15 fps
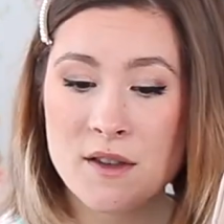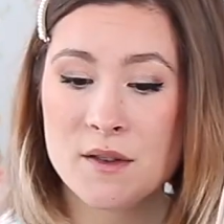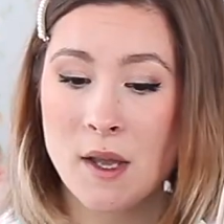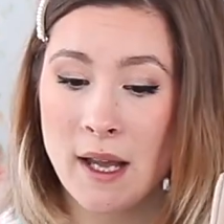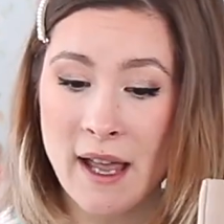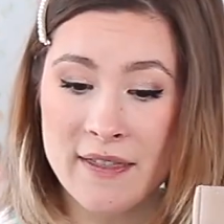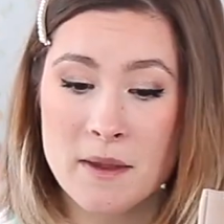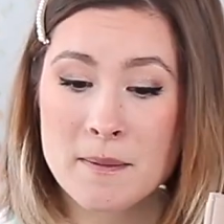So
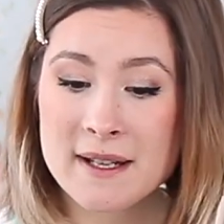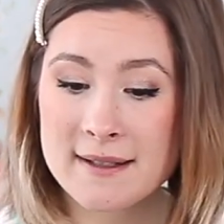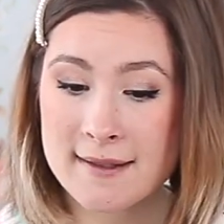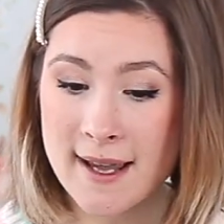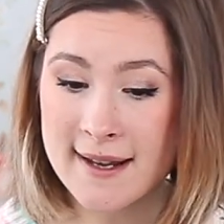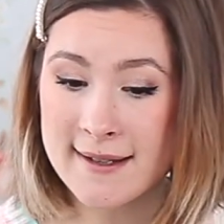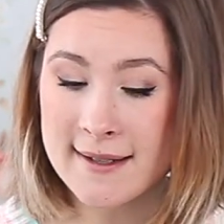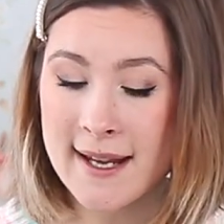I got them in a
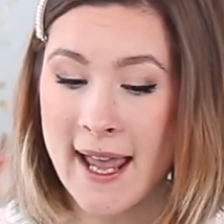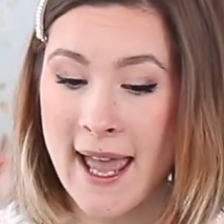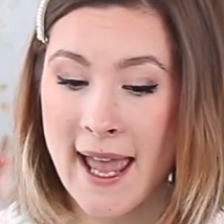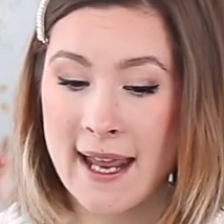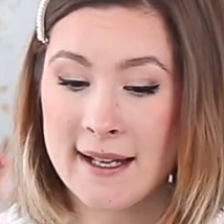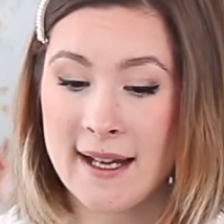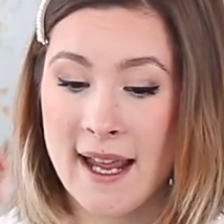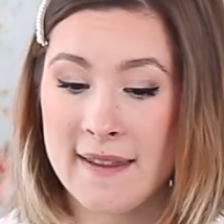size
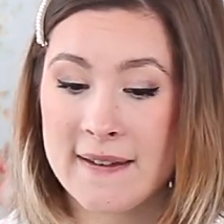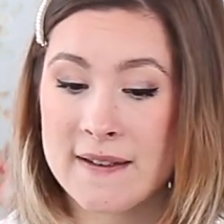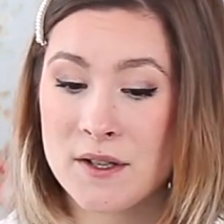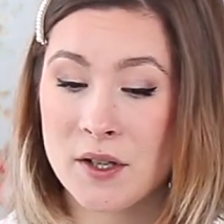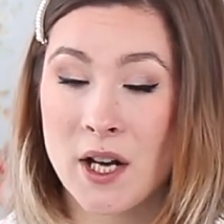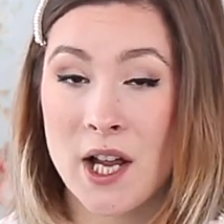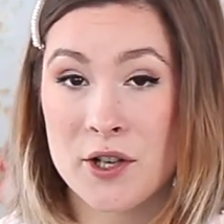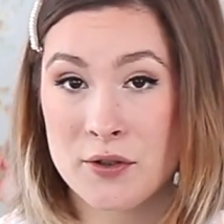ten, and these
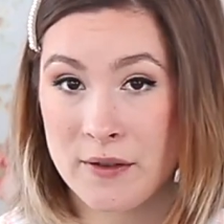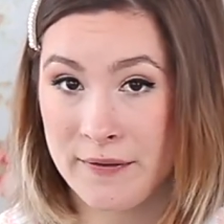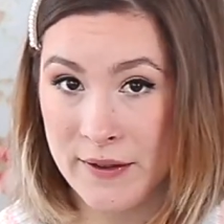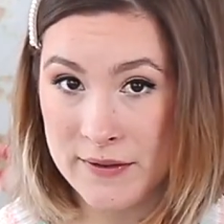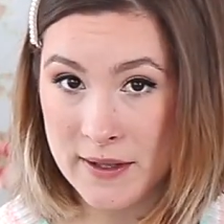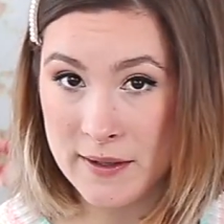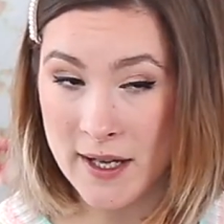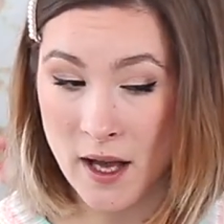are one hundred
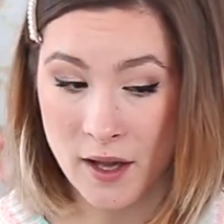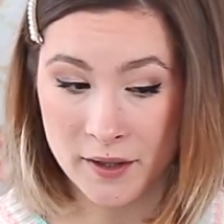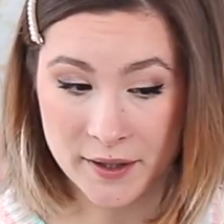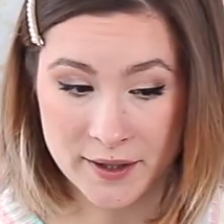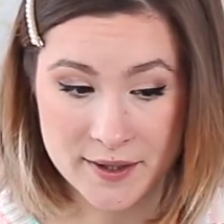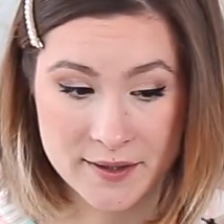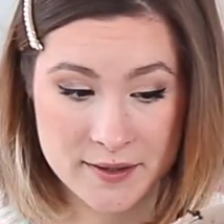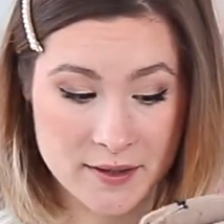fifty
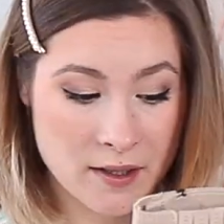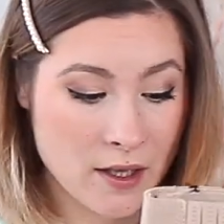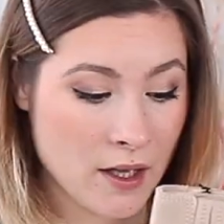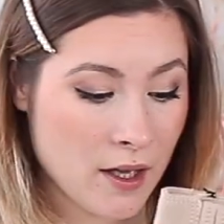dollars.